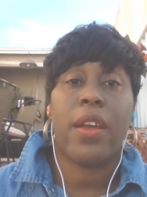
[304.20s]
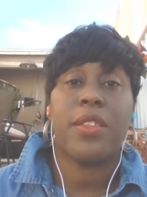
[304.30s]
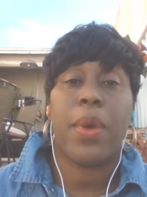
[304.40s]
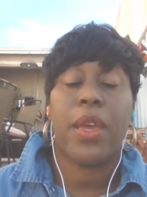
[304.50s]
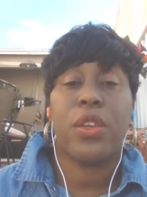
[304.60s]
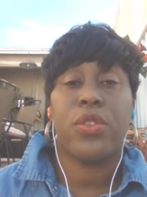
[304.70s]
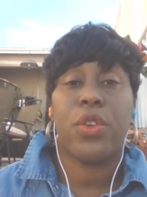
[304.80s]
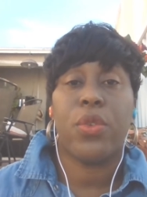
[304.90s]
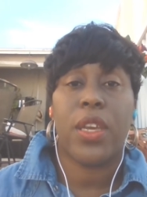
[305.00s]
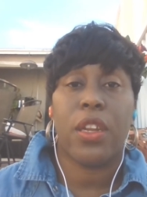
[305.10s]
is making sure
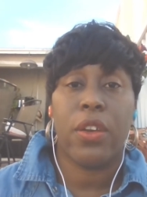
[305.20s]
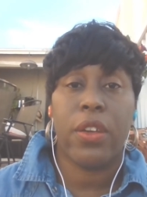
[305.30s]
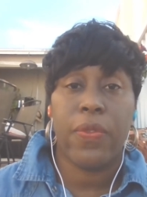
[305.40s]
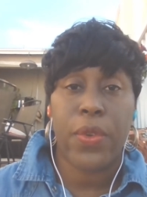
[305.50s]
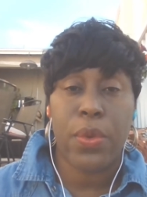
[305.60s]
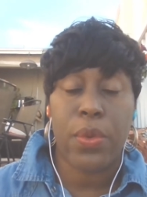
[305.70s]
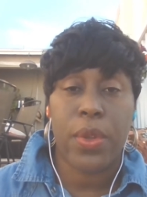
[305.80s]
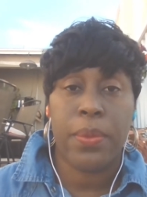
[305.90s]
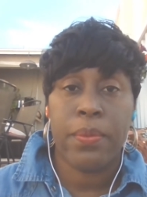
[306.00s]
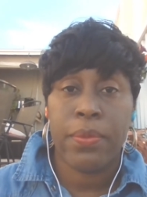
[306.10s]
you get good
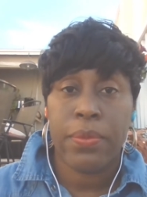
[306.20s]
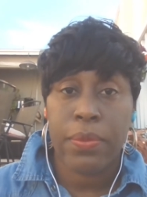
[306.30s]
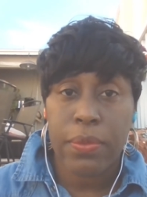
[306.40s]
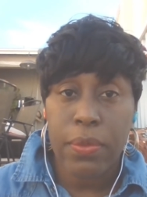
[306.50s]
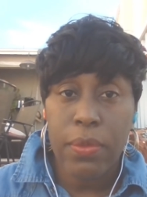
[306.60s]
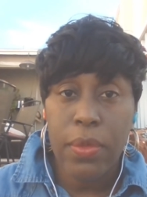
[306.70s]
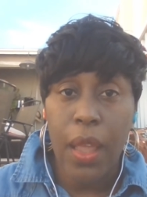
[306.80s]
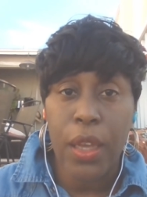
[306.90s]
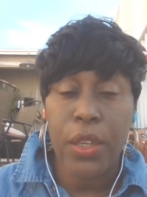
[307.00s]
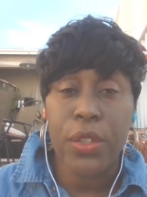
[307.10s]
food,
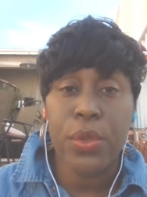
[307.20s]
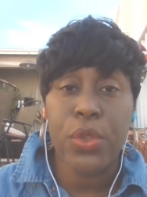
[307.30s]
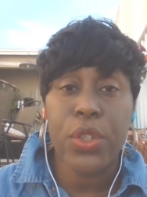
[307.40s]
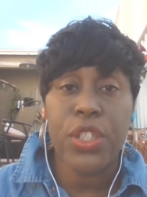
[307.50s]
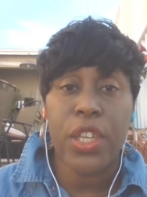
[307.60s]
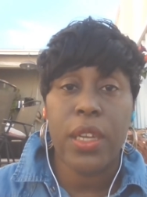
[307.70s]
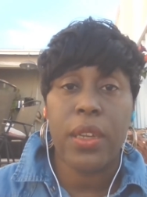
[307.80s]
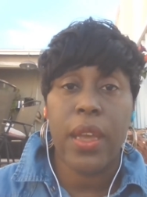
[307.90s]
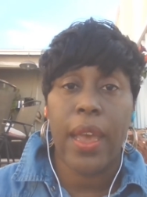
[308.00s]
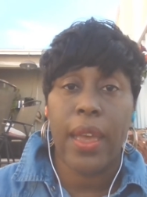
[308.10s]
good
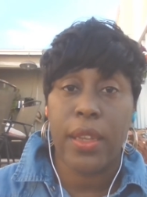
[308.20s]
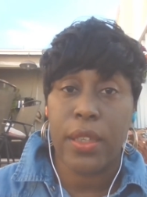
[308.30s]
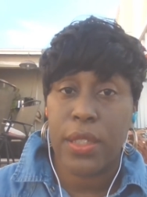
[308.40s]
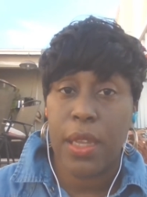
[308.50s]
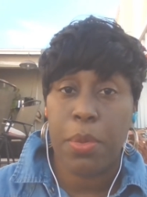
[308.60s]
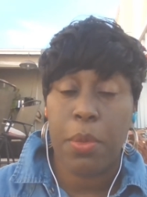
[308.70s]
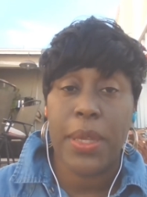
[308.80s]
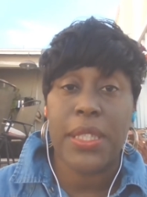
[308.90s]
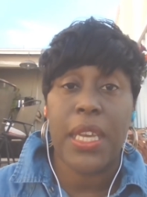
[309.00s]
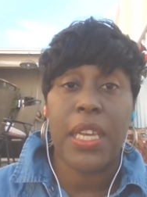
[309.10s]
nutrition, and good
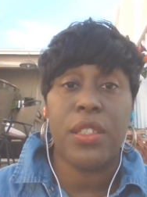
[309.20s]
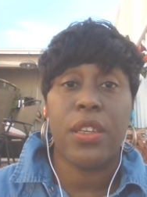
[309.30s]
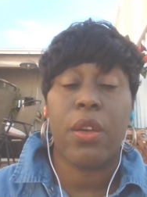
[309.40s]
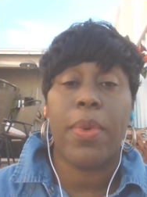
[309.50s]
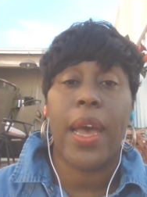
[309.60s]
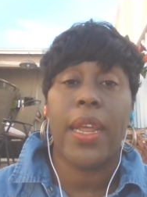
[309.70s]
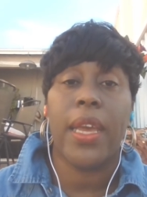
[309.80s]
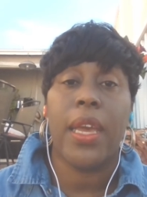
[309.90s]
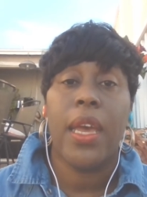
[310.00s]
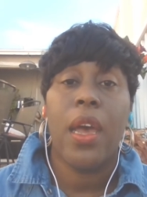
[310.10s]
supplements into your
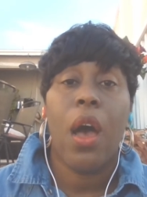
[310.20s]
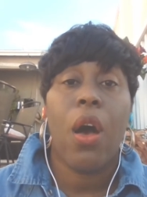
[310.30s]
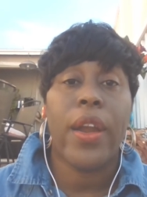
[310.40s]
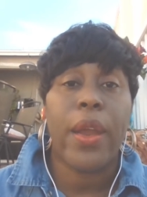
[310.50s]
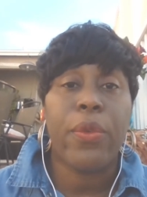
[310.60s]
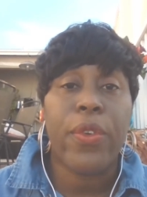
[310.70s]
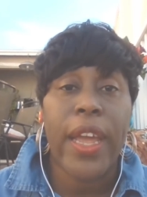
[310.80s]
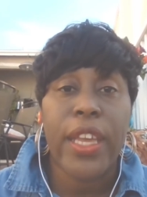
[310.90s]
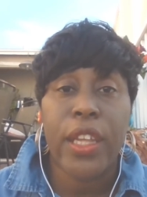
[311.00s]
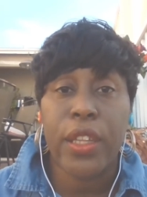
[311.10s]
body on a
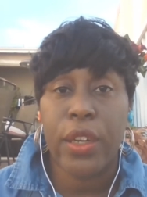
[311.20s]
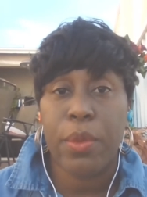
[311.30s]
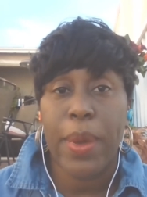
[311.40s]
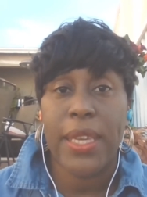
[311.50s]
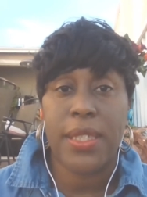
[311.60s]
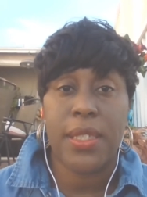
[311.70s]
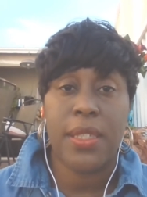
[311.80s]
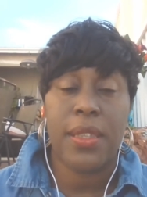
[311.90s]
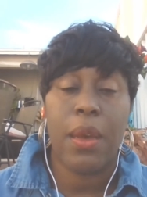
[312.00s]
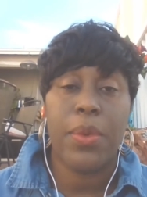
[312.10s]
regular
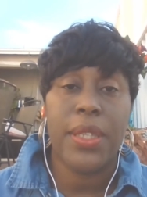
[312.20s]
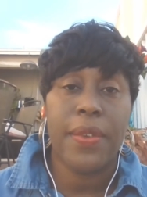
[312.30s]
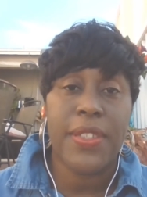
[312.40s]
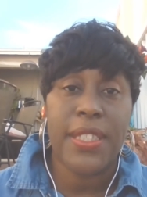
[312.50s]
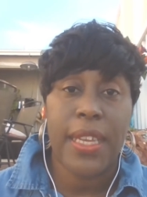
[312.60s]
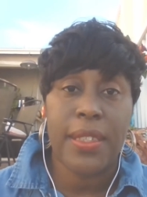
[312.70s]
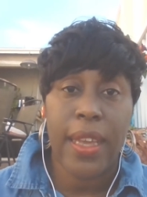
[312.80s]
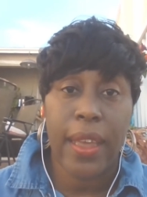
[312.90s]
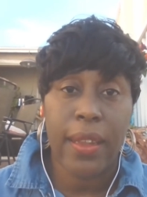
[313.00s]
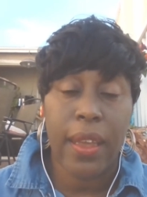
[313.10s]
basis. I would love to say
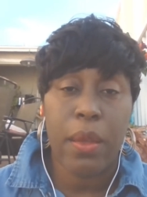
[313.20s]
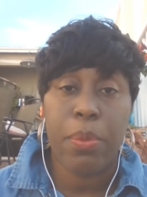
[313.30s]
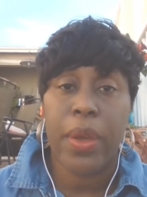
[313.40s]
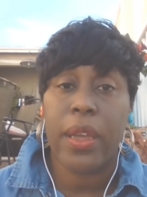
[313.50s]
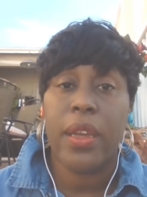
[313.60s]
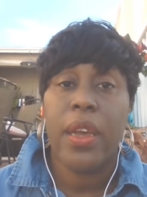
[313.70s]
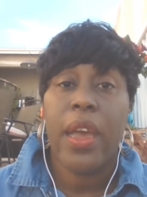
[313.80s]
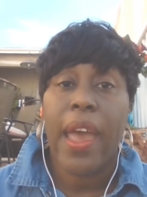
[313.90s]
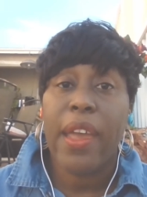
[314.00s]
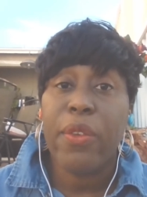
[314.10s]
daily, but
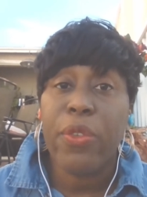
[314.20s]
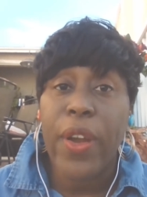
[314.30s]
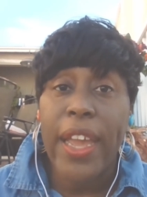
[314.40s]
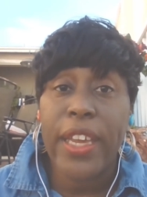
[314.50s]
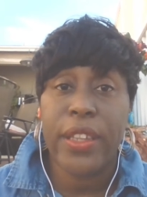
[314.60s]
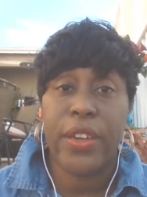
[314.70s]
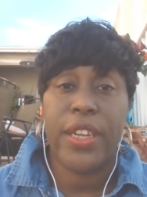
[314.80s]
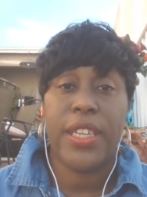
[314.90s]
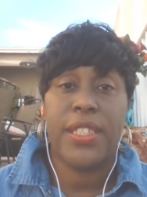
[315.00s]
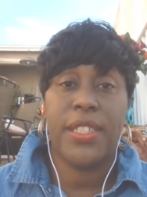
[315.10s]
a regular
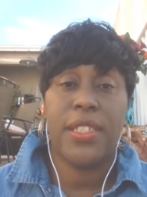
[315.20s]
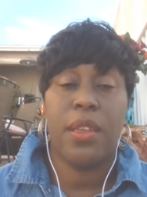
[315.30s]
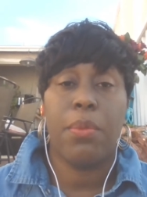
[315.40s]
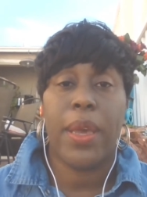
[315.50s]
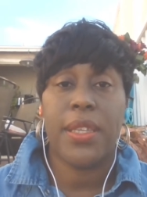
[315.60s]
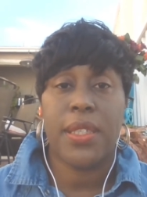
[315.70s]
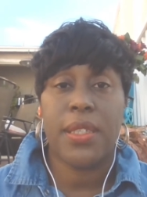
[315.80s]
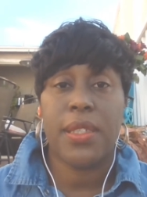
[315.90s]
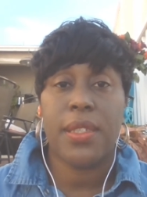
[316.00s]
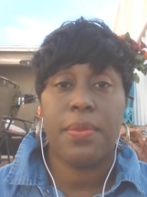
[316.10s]
and consistent
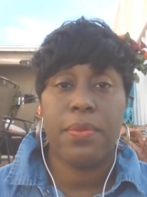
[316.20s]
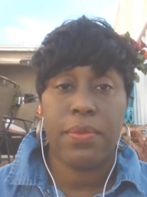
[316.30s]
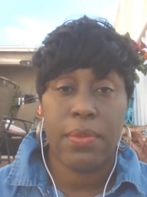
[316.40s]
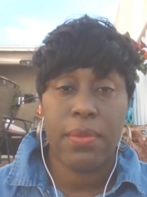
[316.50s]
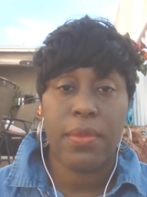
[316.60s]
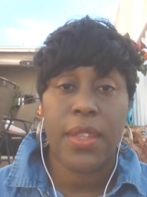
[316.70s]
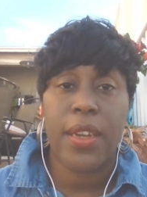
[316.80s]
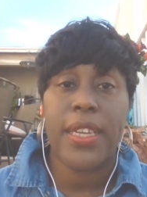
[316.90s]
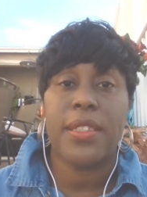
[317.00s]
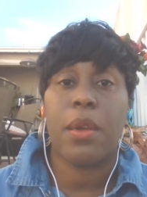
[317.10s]
basis. So
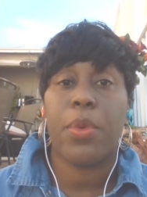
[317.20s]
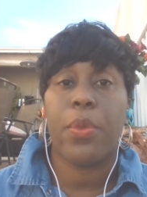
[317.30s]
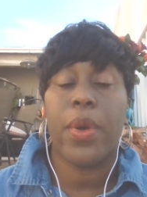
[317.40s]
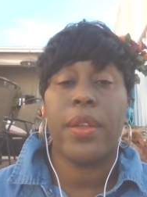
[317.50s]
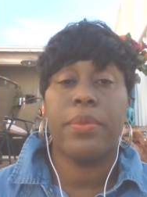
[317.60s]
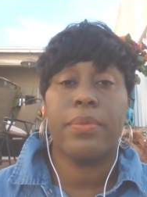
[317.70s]
that's number one.